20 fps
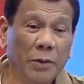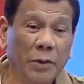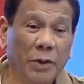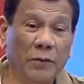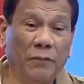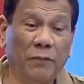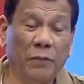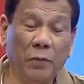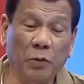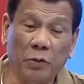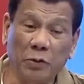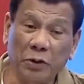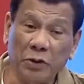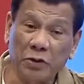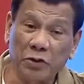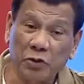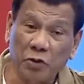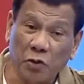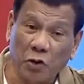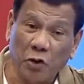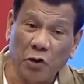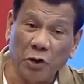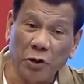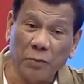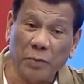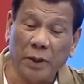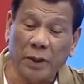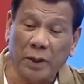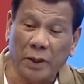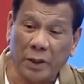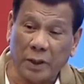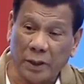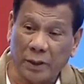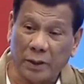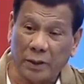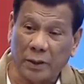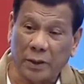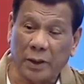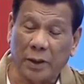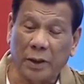if you destroy my
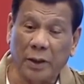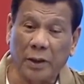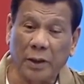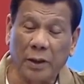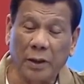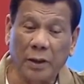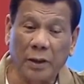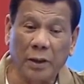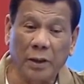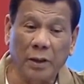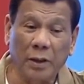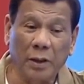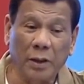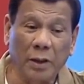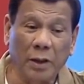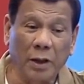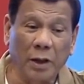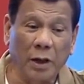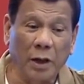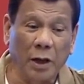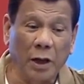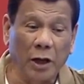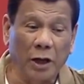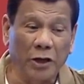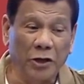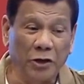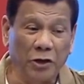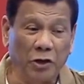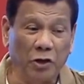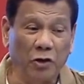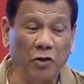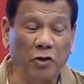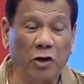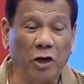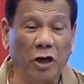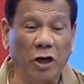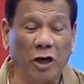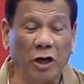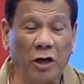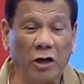country and you
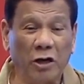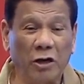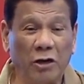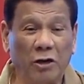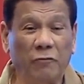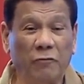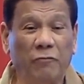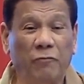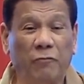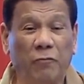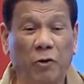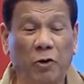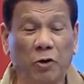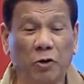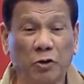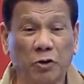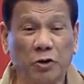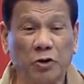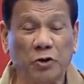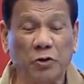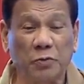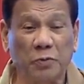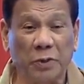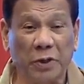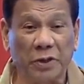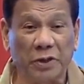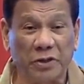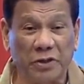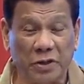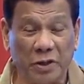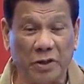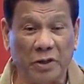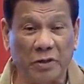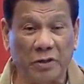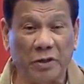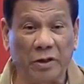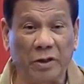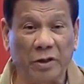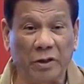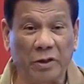force my
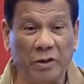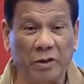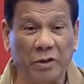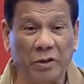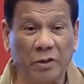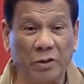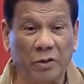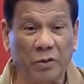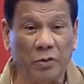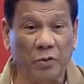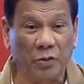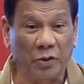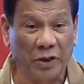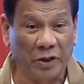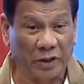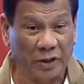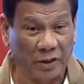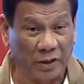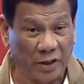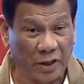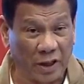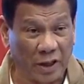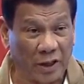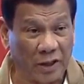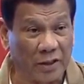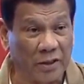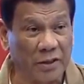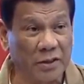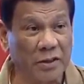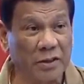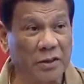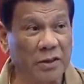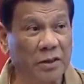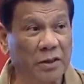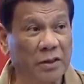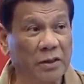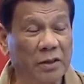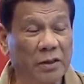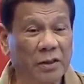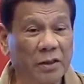children to eat drugs,
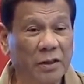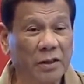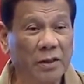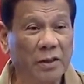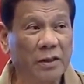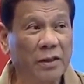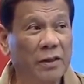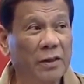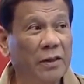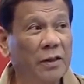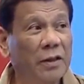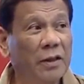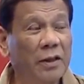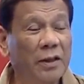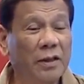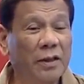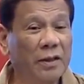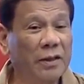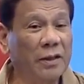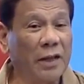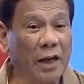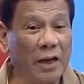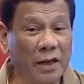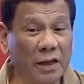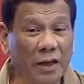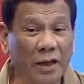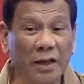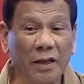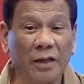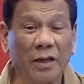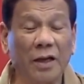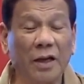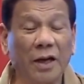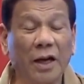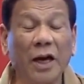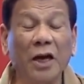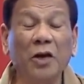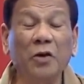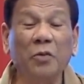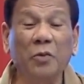tang ina,
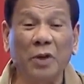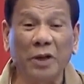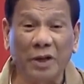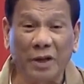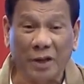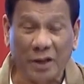I will